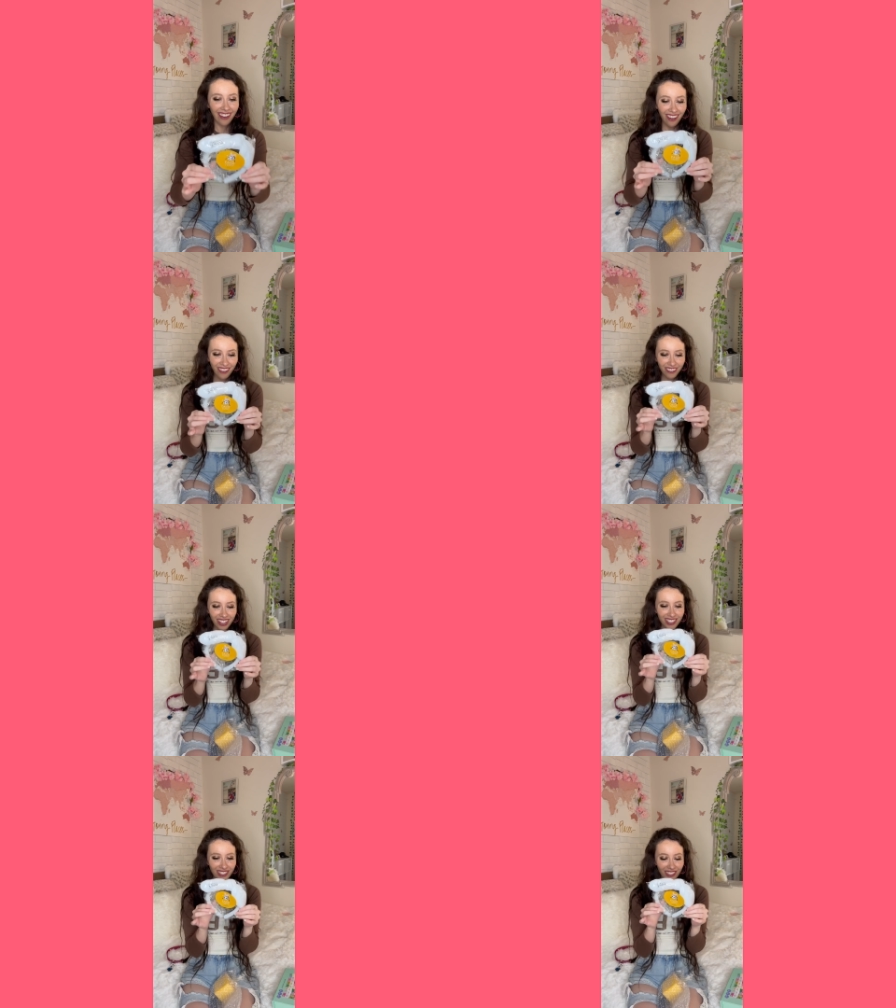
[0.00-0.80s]
Oh,
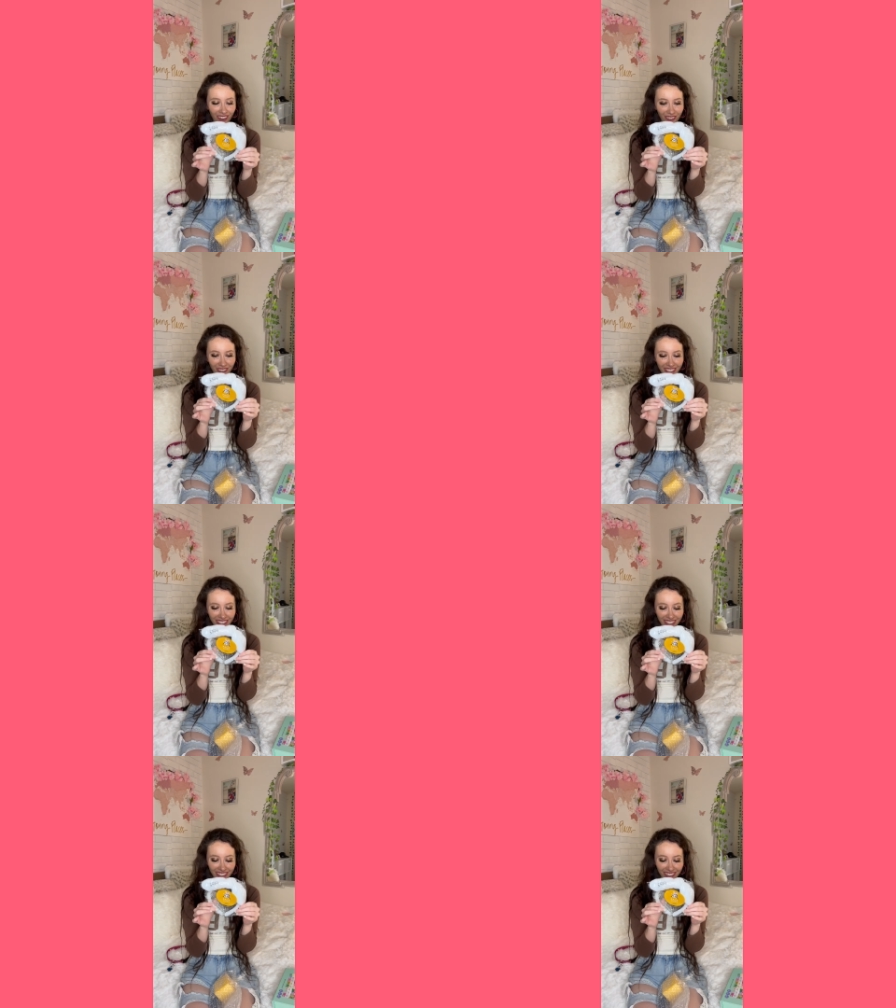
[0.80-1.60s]
that's so
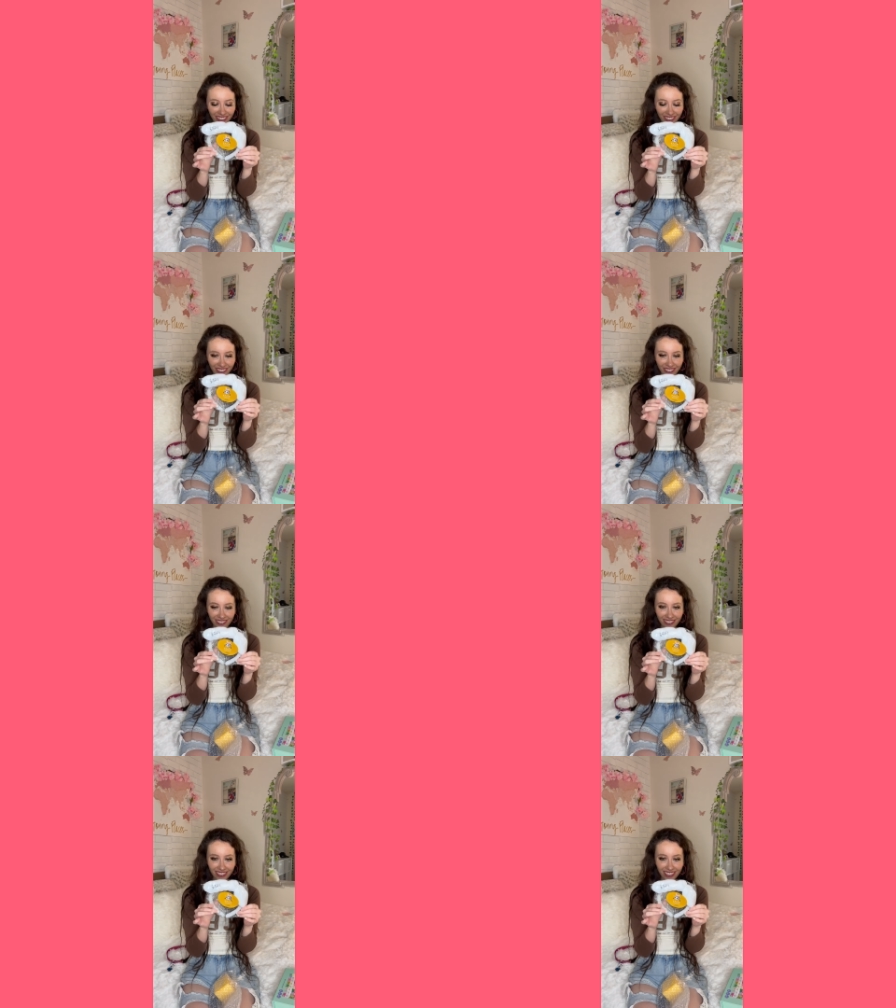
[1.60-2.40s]

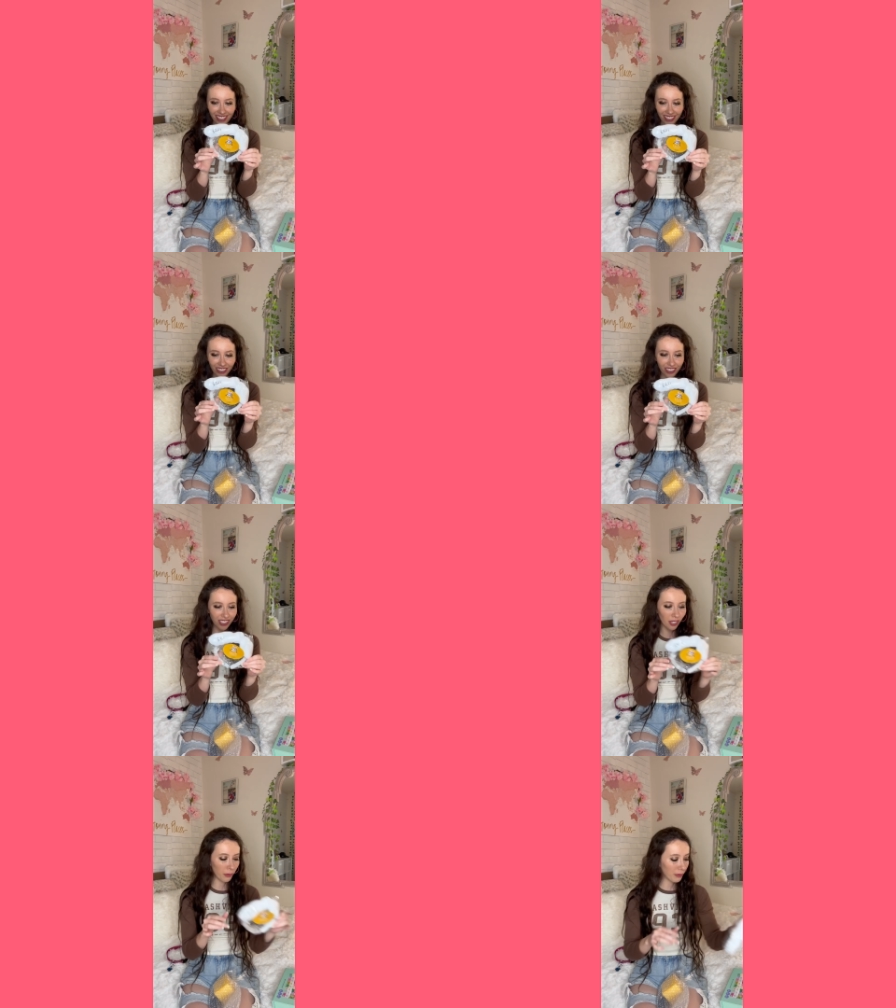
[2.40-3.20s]
cute. It looks
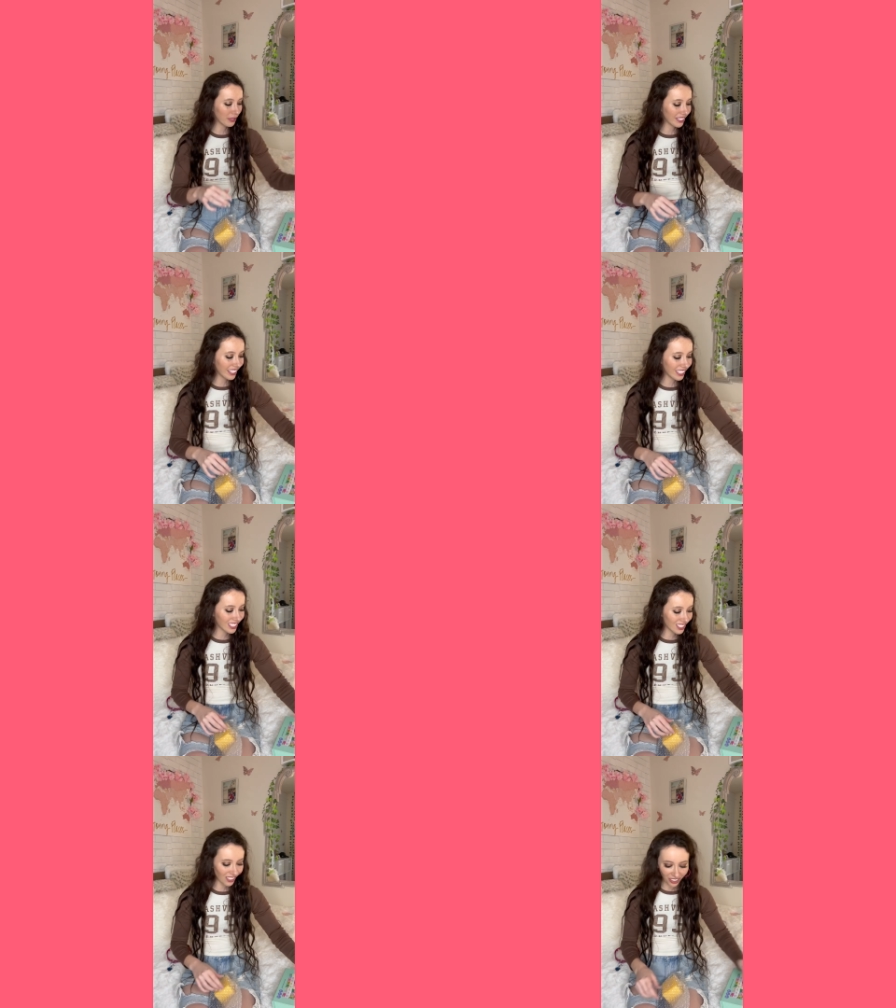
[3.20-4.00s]
so pretty and
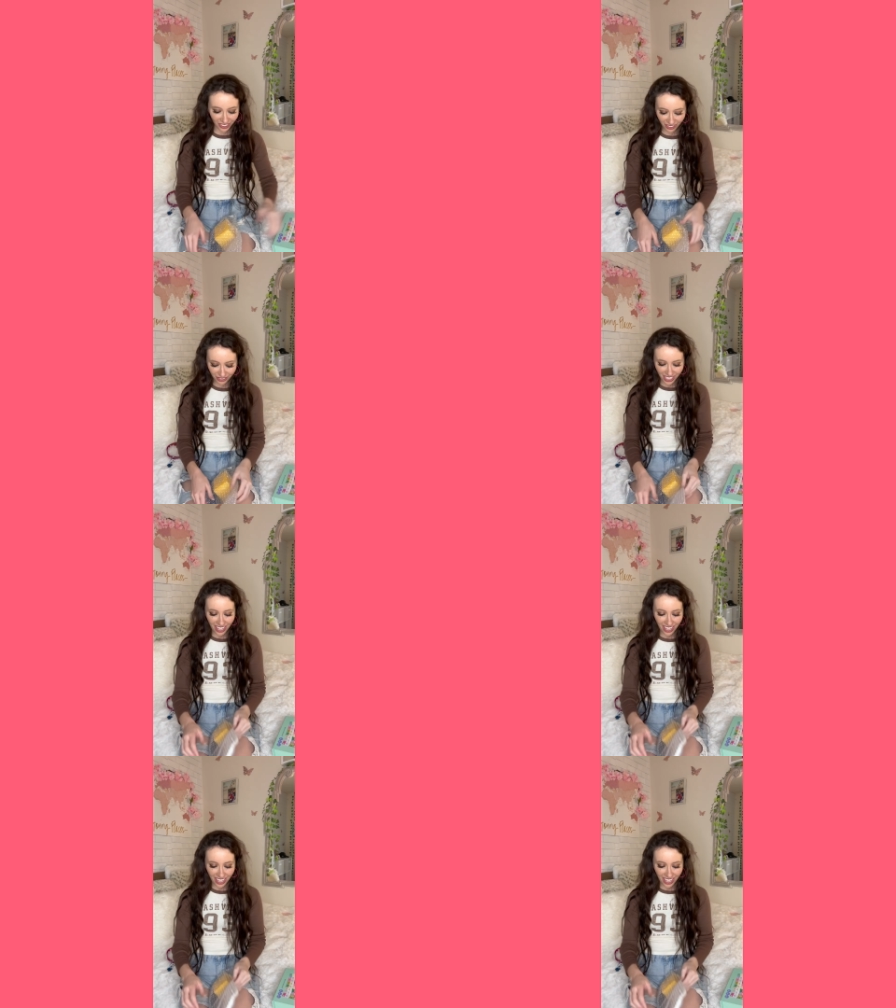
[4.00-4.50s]
soft.